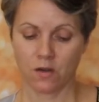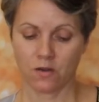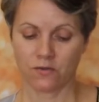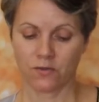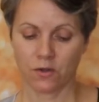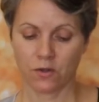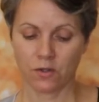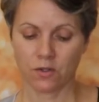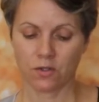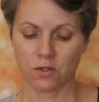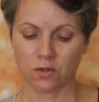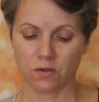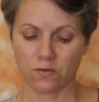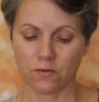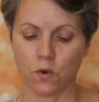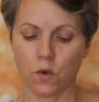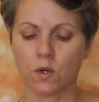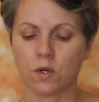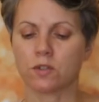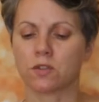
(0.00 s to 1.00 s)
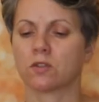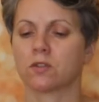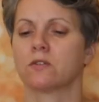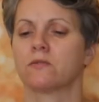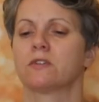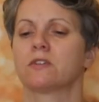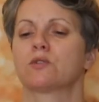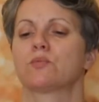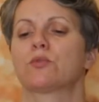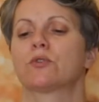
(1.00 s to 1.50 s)
Four
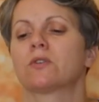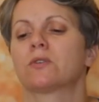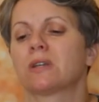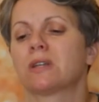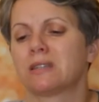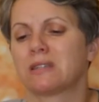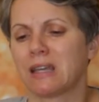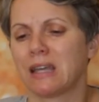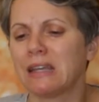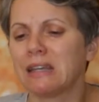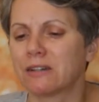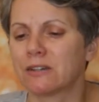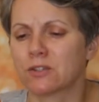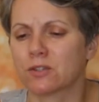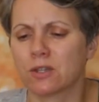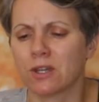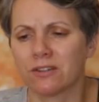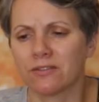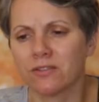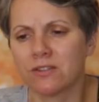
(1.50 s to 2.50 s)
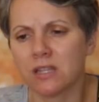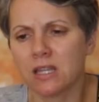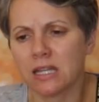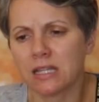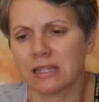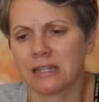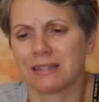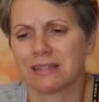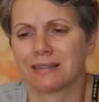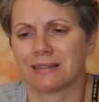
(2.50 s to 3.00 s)
servings per container, so I feel
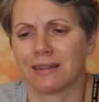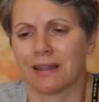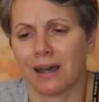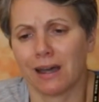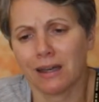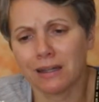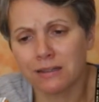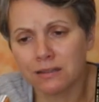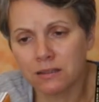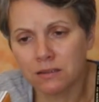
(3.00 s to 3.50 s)
like that's a lot.